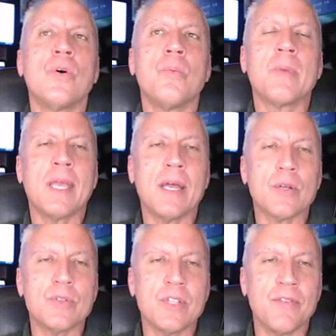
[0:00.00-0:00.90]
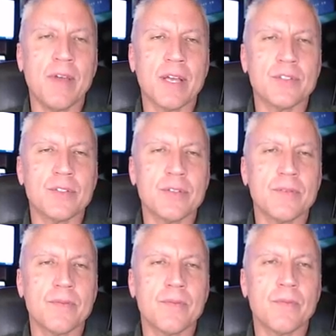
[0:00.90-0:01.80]
mechanical defects.
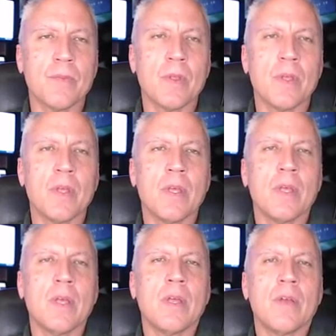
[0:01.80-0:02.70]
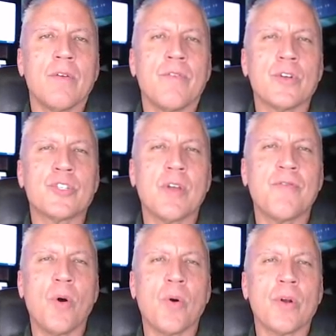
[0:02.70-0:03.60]
Very straightforward.